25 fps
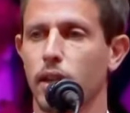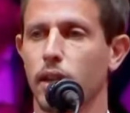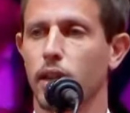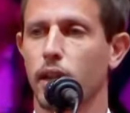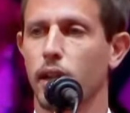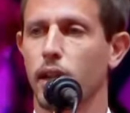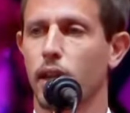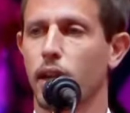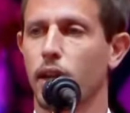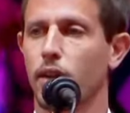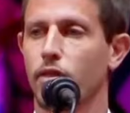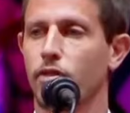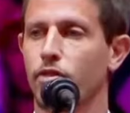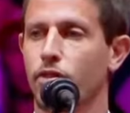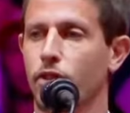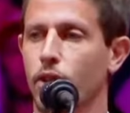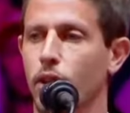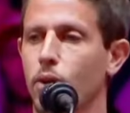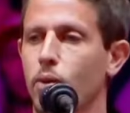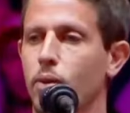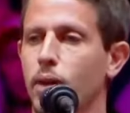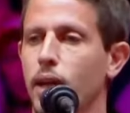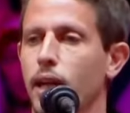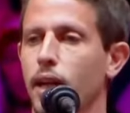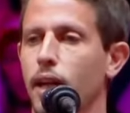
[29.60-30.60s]
He made those
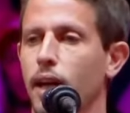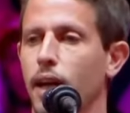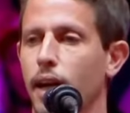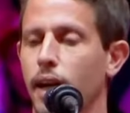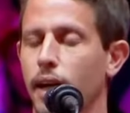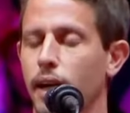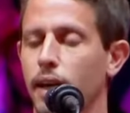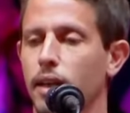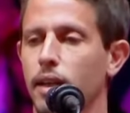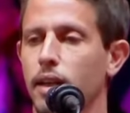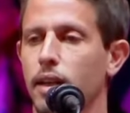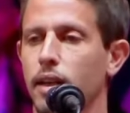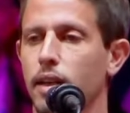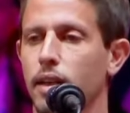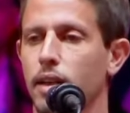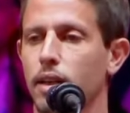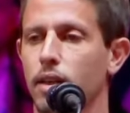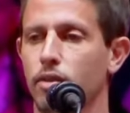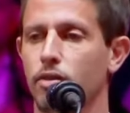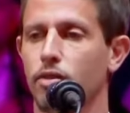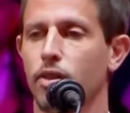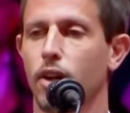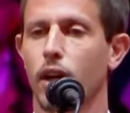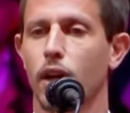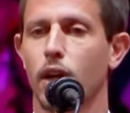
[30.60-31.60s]
jokes
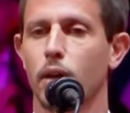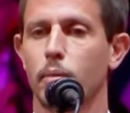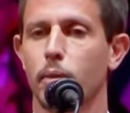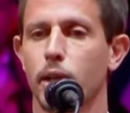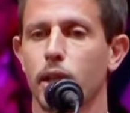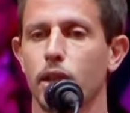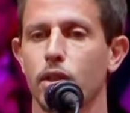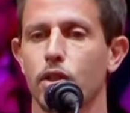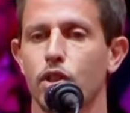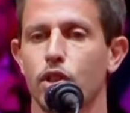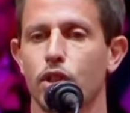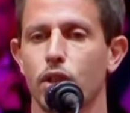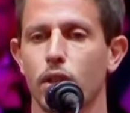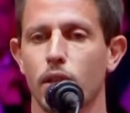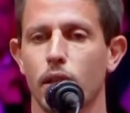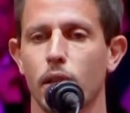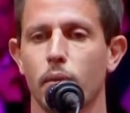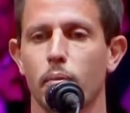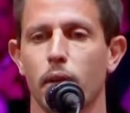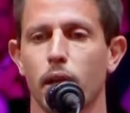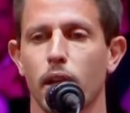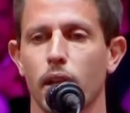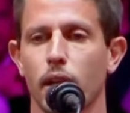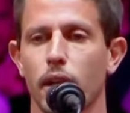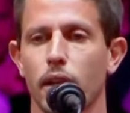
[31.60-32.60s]
mocking Latinos
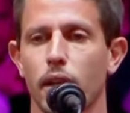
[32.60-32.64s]
and